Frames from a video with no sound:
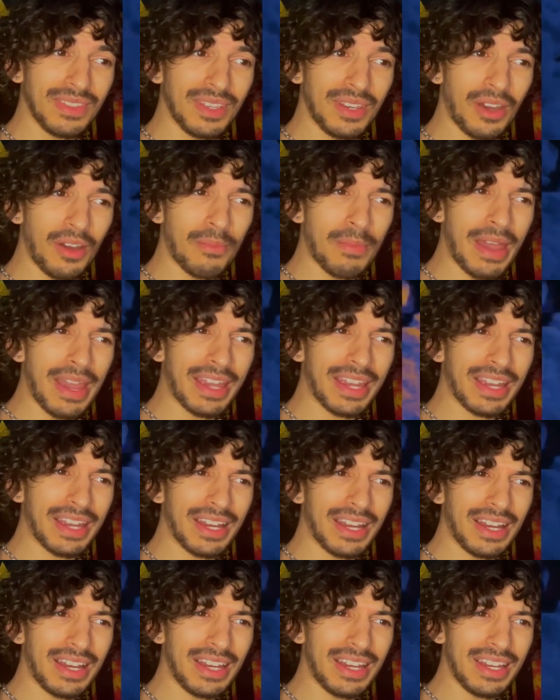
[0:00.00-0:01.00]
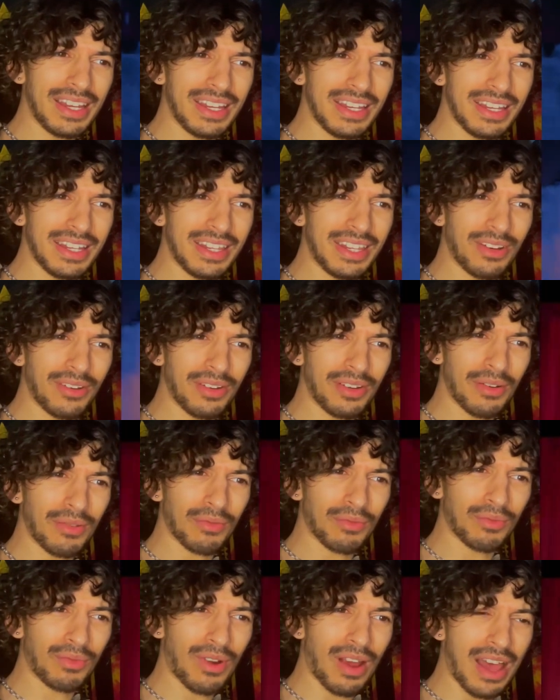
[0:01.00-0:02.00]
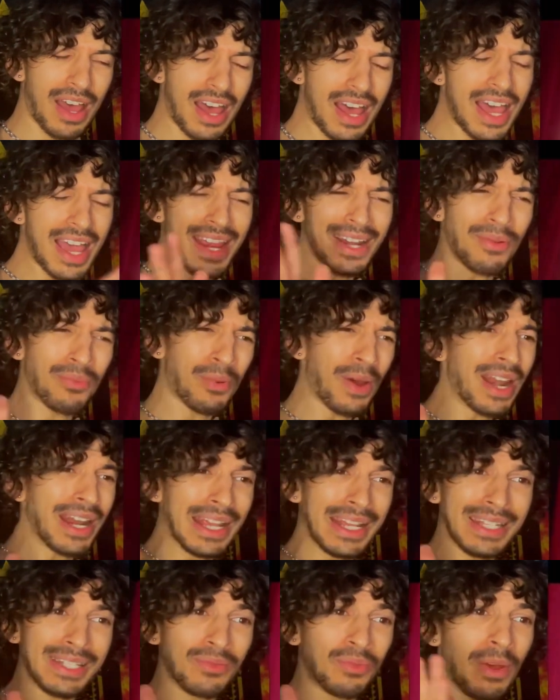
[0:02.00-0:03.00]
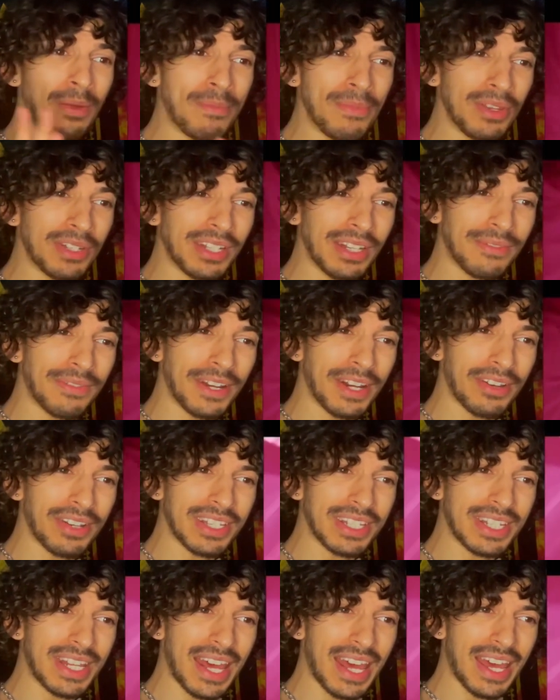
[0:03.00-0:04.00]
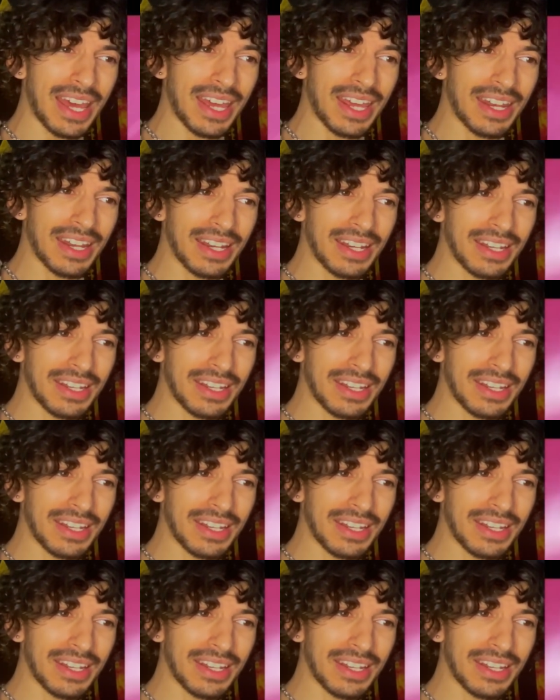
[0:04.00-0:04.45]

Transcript: Oh my god, they're on a ride? What is, what music video is that?